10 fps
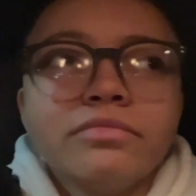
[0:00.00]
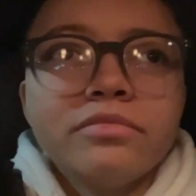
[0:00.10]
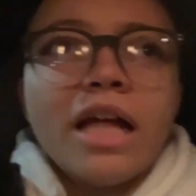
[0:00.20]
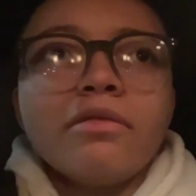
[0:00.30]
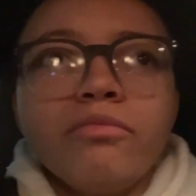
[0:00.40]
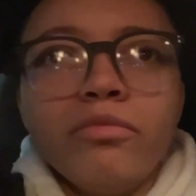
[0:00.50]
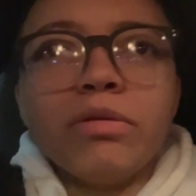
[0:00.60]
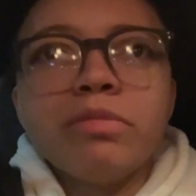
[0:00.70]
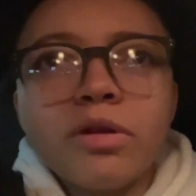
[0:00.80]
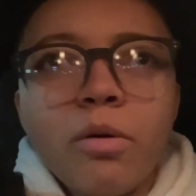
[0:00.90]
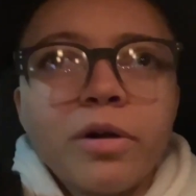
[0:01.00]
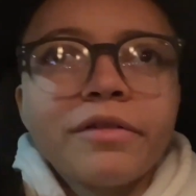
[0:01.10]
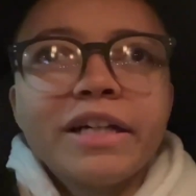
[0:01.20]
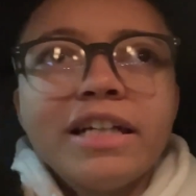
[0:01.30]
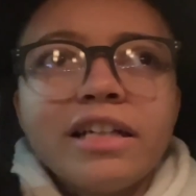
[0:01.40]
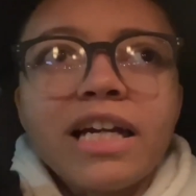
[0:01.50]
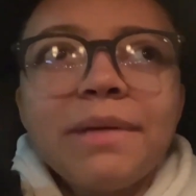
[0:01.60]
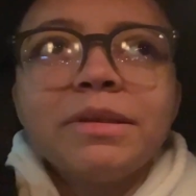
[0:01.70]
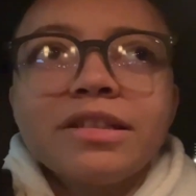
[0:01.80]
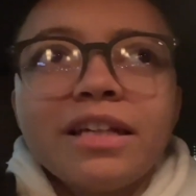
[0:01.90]
like, when we were ordering it, it came
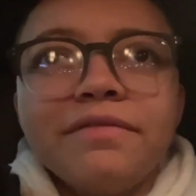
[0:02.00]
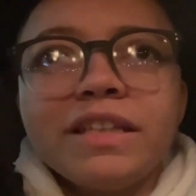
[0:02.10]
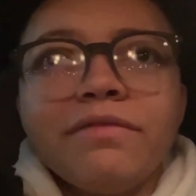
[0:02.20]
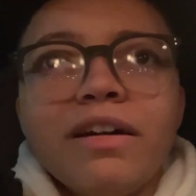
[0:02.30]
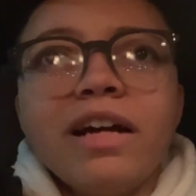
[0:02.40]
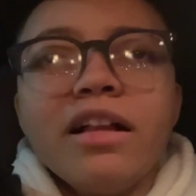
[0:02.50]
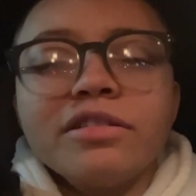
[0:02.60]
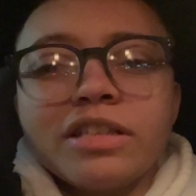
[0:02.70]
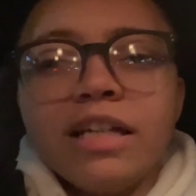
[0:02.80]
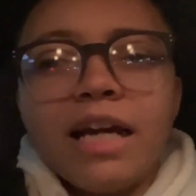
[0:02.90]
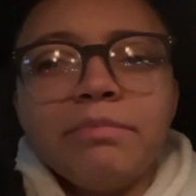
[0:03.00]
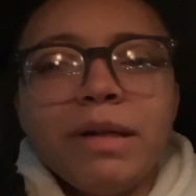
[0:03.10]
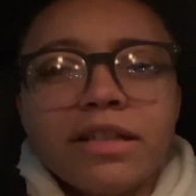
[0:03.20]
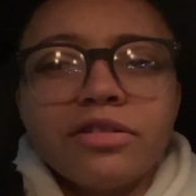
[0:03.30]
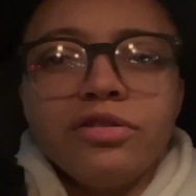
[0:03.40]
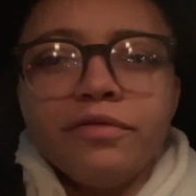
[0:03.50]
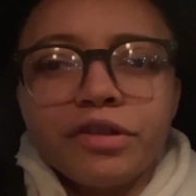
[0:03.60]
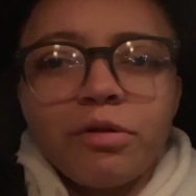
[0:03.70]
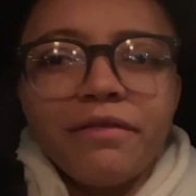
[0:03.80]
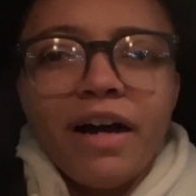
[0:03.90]
out to like $55, and I picked 2 for
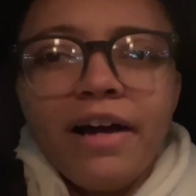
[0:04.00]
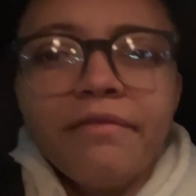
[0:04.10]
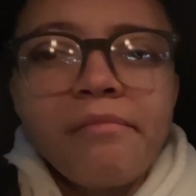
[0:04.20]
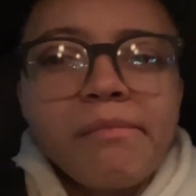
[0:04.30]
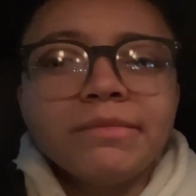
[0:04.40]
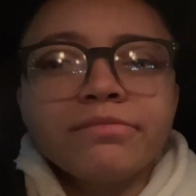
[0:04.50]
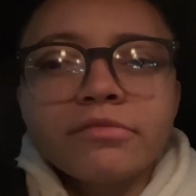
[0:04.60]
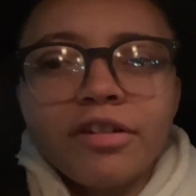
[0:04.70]
$25.